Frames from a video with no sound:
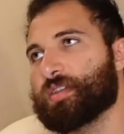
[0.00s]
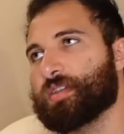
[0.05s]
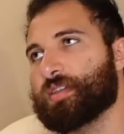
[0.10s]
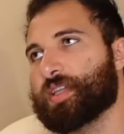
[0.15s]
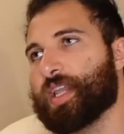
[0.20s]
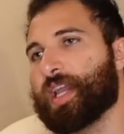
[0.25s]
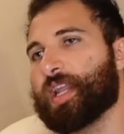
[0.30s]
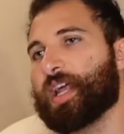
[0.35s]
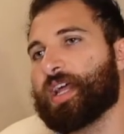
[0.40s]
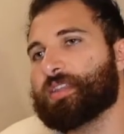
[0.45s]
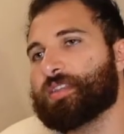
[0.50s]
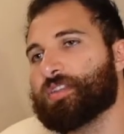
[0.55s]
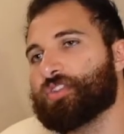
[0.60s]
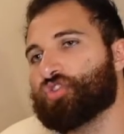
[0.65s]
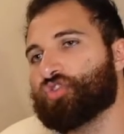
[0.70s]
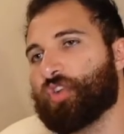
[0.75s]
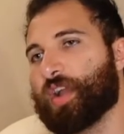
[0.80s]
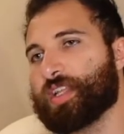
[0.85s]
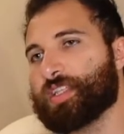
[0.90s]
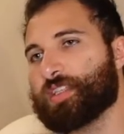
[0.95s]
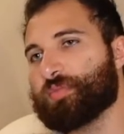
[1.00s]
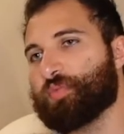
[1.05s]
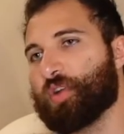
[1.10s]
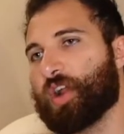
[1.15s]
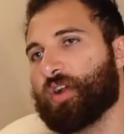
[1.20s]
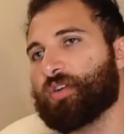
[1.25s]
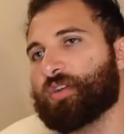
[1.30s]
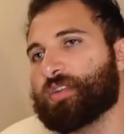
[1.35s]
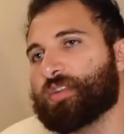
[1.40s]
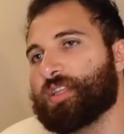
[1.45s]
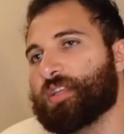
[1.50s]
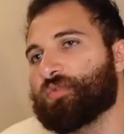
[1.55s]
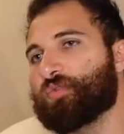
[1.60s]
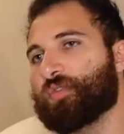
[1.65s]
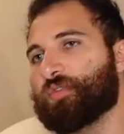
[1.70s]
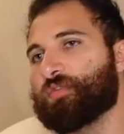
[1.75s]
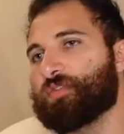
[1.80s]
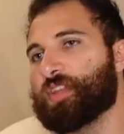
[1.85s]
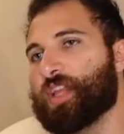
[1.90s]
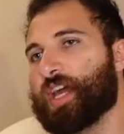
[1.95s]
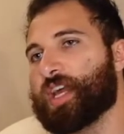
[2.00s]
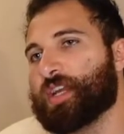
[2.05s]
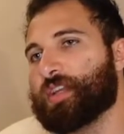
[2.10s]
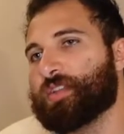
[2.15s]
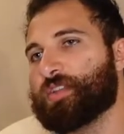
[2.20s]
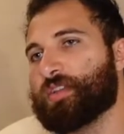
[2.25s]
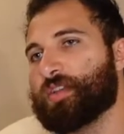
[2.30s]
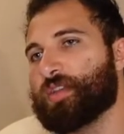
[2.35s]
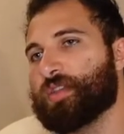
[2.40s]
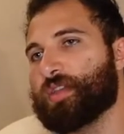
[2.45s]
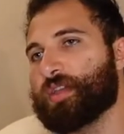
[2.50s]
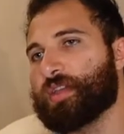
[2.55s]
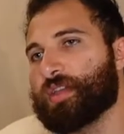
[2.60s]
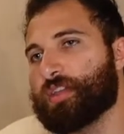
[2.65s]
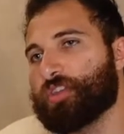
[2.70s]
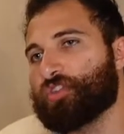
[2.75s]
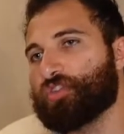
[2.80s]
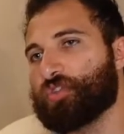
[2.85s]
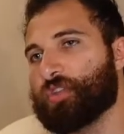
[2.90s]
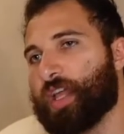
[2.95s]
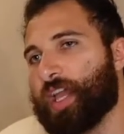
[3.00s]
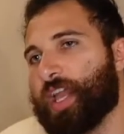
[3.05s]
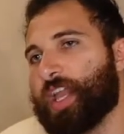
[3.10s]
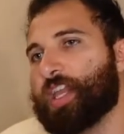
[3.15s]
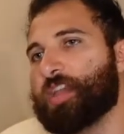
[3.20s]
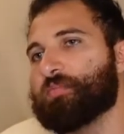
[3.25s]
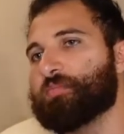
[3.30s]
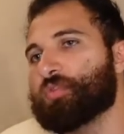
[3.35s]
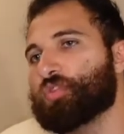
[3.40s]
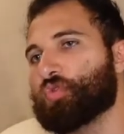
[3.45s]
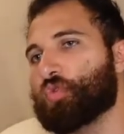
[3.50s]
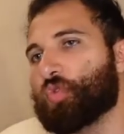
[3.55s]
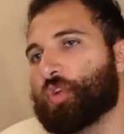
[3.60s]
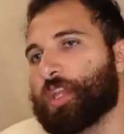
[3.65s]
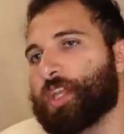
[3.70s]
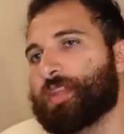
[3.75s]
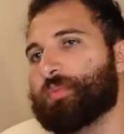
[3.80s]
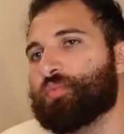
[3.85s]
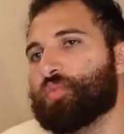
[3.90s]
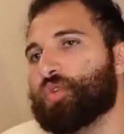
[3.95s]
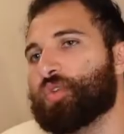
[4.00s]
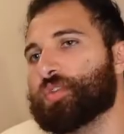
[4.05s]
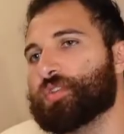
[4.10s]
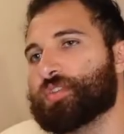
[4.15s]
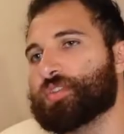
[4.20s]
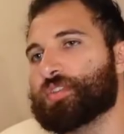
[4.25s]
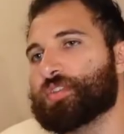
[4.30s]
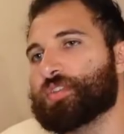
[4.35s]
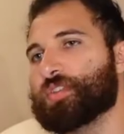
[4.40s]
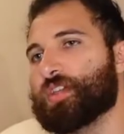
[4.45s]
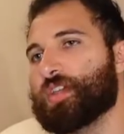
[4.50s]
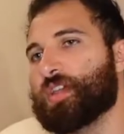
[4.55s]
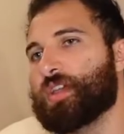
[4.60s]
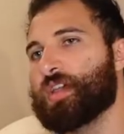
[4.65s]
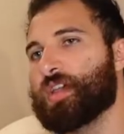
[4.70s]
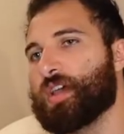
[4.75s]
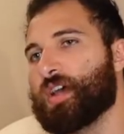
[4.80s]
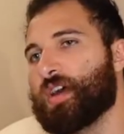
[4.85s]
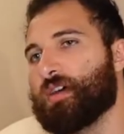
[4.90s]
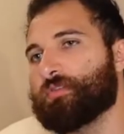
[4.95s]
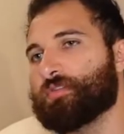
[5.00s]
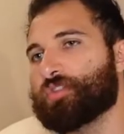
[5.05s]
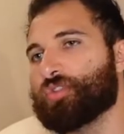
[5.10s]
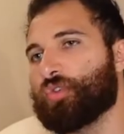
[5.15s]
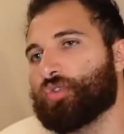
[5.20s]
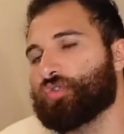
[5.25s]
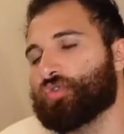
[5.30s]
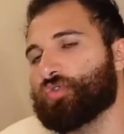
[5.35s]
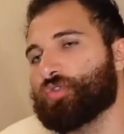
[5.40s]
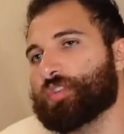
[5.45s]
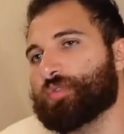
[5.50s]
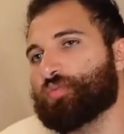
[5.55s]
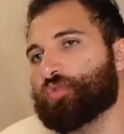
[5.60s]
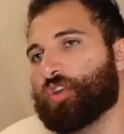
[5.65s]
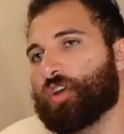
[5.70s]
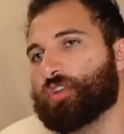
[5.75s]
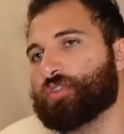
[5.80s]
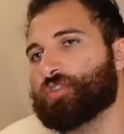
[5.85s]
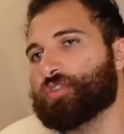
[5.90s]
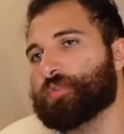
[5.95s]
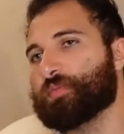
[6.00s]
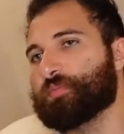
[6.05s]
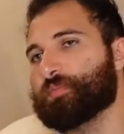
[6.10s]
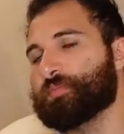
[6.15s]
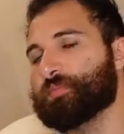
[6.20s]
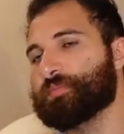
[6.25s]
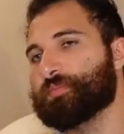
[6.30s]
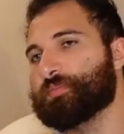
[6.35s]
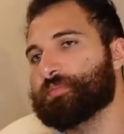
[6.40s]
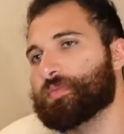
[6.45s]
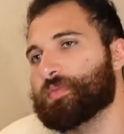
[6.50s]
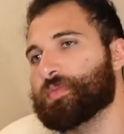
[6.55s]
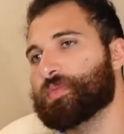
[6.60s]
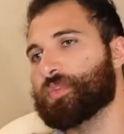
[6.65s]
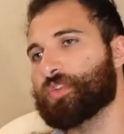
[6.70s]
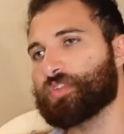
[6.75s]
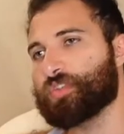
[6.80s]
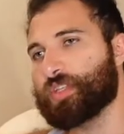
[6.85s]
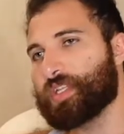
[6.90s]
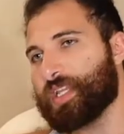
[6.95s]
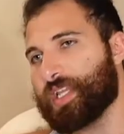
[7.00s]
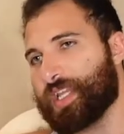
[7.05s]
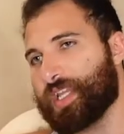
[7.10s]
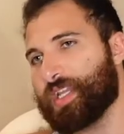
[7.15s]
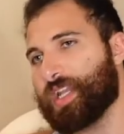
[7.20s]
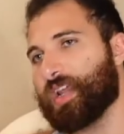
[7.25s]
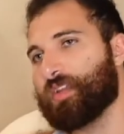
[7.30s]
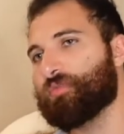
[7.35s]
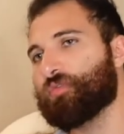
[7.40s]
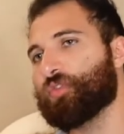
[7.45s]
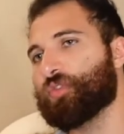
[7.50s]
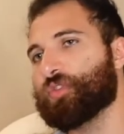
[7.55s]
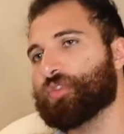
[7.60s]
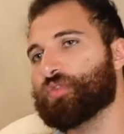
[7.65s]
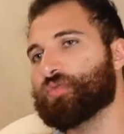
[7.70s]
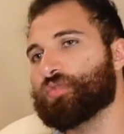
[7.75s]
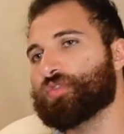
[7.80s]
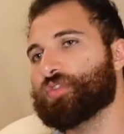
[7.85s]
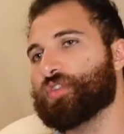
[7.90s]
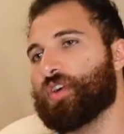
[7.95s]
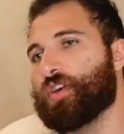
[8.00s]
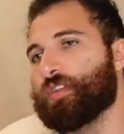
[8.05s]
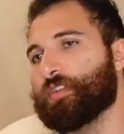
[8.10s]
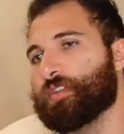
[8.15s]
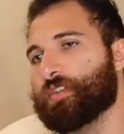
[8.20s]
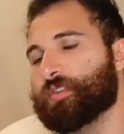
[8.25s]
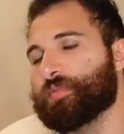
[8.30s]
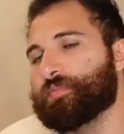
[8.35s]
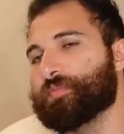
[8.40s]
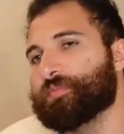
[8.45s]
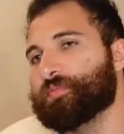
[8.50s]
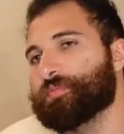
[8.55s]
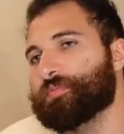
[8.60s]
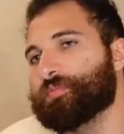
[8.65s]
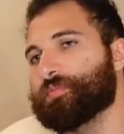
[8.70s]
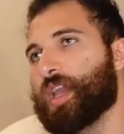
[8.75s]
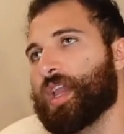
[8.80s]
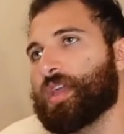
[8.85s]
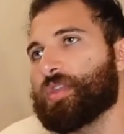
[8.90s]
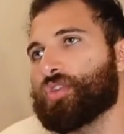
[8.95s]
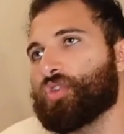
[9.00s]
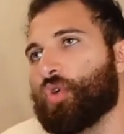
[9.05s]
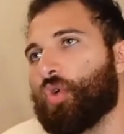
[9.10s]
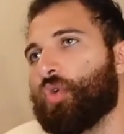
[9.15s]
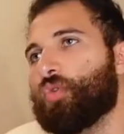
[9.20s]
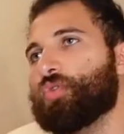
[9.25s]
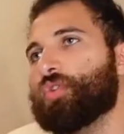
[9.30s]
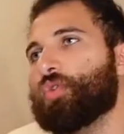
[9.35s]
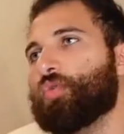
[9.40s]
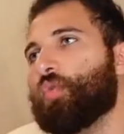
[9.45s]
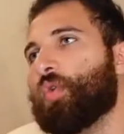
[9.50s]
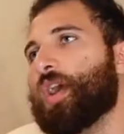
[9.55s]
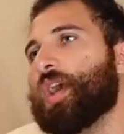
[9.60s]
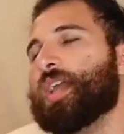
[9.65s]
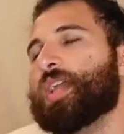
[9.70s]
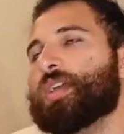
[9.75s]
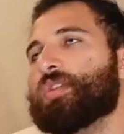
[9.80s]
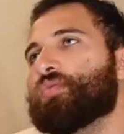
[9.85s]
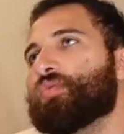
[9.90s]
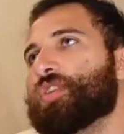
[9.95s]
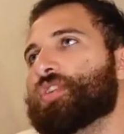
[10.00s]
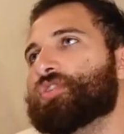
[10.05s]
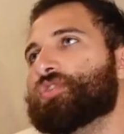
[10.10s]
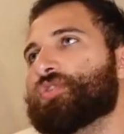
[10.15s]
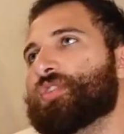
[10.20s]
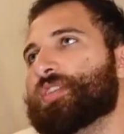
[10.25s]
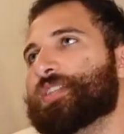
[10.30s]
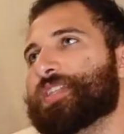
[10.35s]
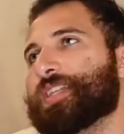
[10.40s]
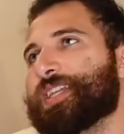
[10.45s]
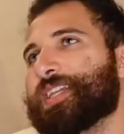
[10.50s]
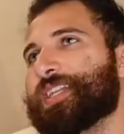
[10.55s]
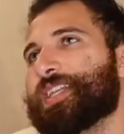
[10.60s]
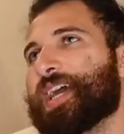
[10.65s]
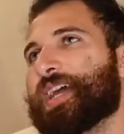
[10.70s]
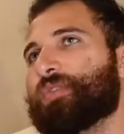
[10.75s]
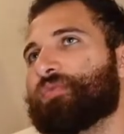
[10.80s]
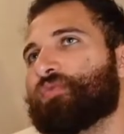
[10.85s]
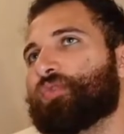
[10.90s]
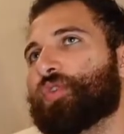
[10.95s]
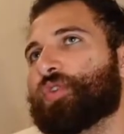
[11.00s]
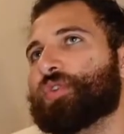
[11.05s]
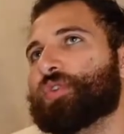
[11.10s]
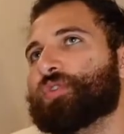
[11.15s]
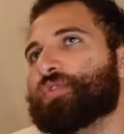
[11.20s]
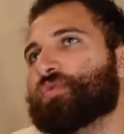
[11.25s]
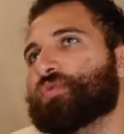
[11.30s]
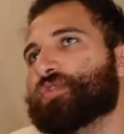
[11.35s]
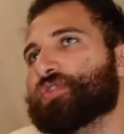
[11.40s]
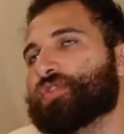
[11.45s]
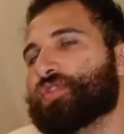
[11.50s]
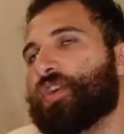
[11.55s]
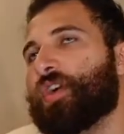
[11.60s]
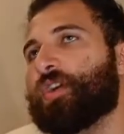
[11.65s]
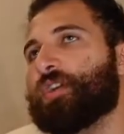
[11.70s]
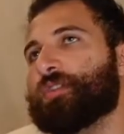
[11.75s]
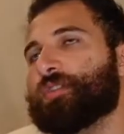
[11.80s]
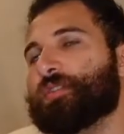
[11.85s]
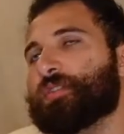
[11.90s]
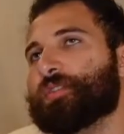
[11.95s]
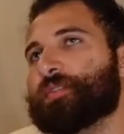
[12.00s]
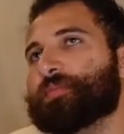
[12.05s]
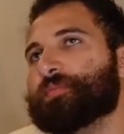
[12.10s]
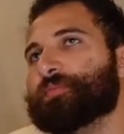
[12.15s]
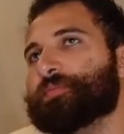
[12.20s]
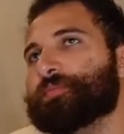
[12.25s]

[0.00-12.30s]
cannot transparently reflect the initial aims or inputs of socialist production. There's an inadvertent result. The only way in which this inadvertent result